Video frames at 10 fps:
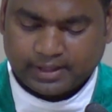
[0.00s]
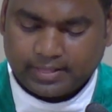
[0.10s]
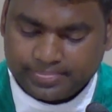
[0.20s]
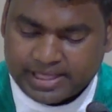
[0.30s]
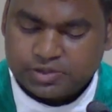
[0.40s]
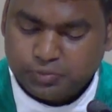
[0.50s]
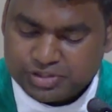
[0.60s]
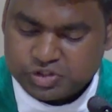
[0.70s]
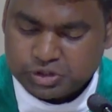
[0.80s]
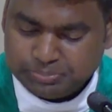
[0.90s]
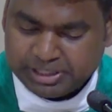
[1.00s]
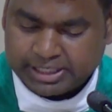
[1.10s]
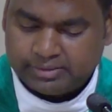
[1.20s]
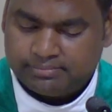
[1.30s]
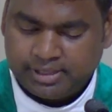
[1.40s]
That we should
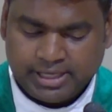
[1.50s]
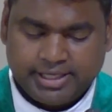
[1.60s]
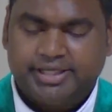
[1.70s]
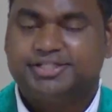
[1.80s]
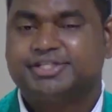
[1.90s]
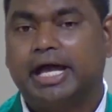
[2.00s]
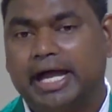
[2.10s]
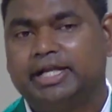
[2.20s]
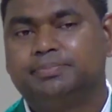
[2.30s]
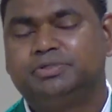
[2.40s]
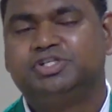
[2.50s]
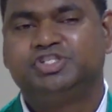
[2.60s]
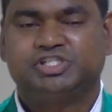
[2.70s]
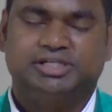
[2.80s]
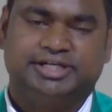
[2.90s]
become his adopted
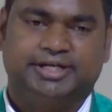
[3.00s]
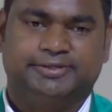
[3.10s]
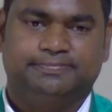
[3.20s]
children.